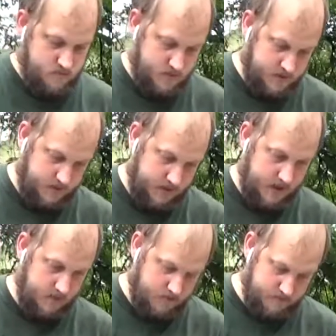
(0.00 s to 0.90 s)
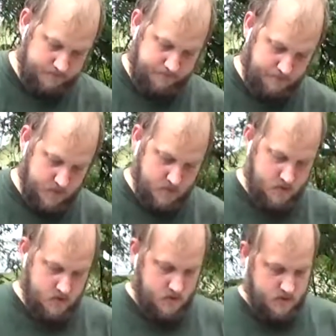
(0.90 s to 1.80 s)
is we can hang them up,
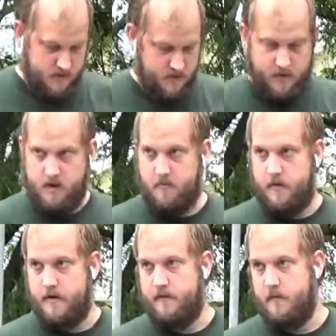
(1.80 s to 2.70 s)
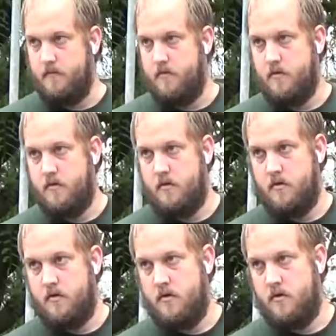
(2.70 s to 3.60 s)
and that'll get them away from
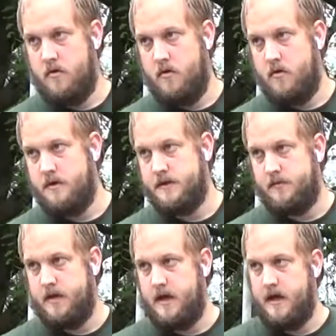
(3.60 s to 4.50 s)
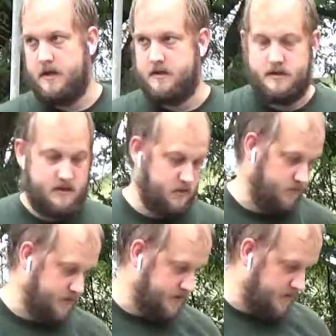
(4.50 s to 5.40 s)
some of the ants and that
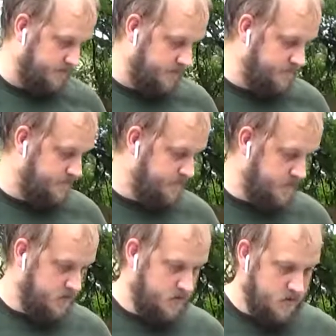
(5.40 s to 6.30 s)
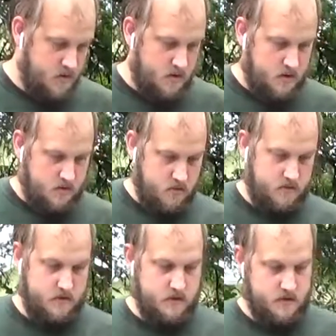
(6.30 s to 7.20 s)
sort of stuff.
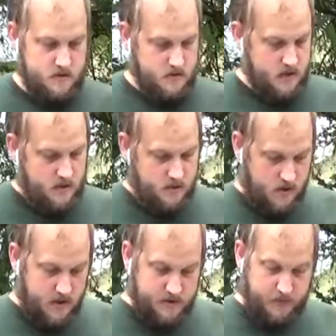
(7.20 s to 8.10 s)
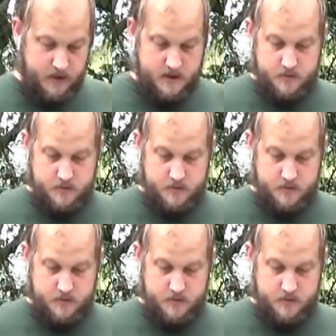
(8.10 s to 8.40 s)
Okay, this pot